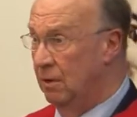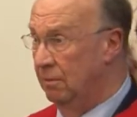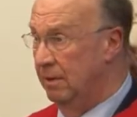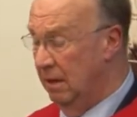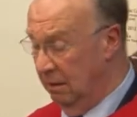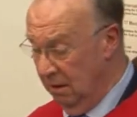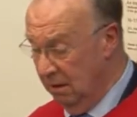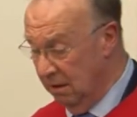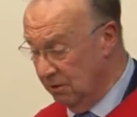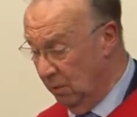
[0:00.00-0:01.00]
well-being,
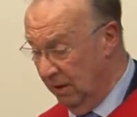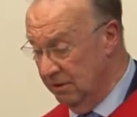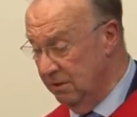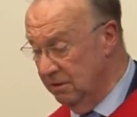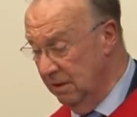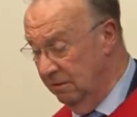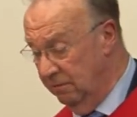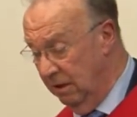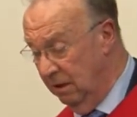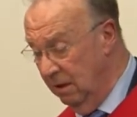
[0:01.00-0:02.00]
as well as
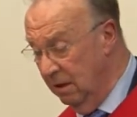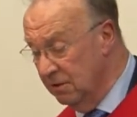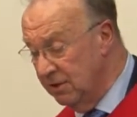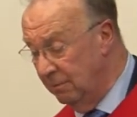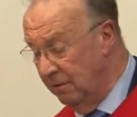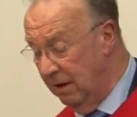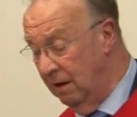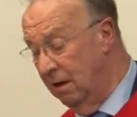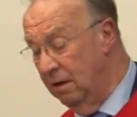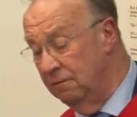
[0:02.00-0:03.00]
delivering some of
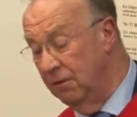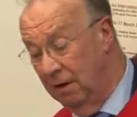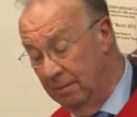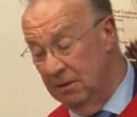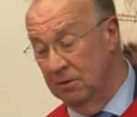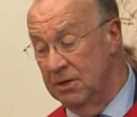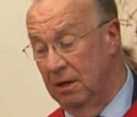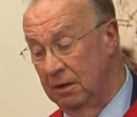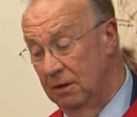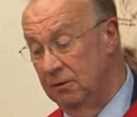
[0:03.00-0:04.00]
our environmental
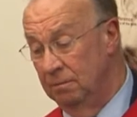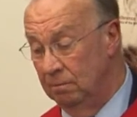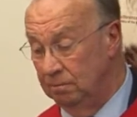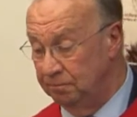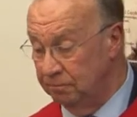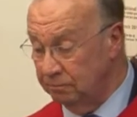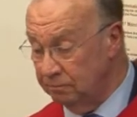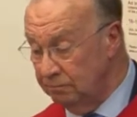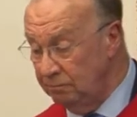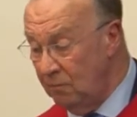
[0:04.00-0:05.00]
targets.
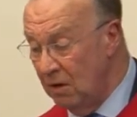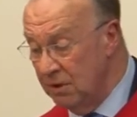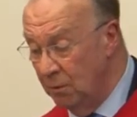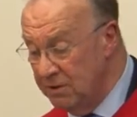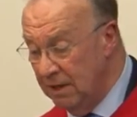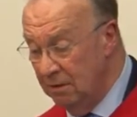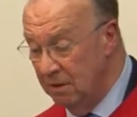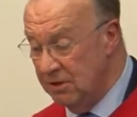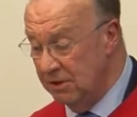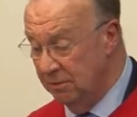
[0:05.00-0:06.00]
So what
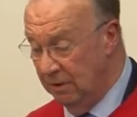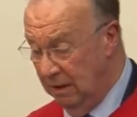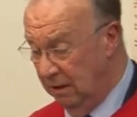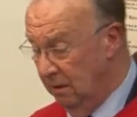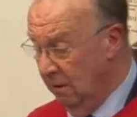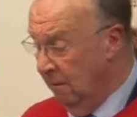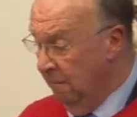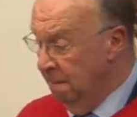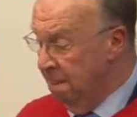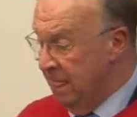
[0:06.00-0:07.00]
technologies do we need?
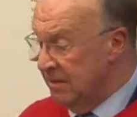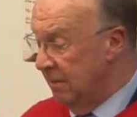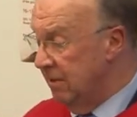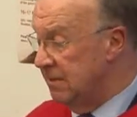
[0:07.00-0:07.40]
Some of the